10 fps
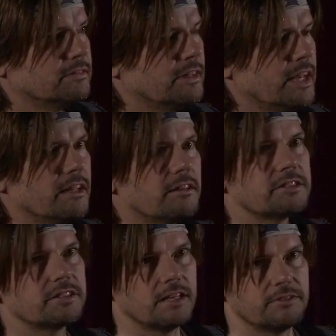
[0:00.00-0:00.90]
in a little
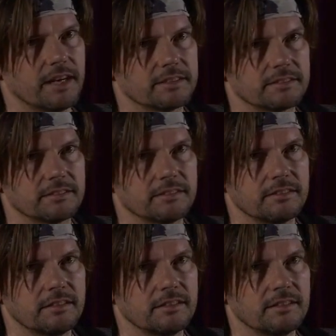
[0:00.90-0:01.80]
sundress,
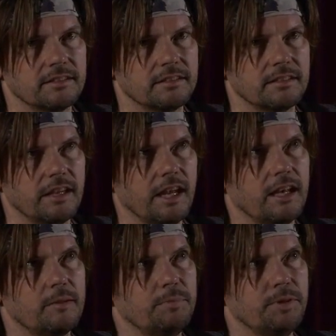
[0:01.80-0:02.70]

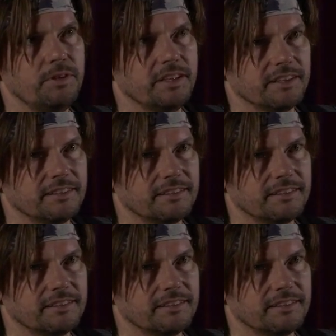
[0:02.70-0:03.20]
in a beauty.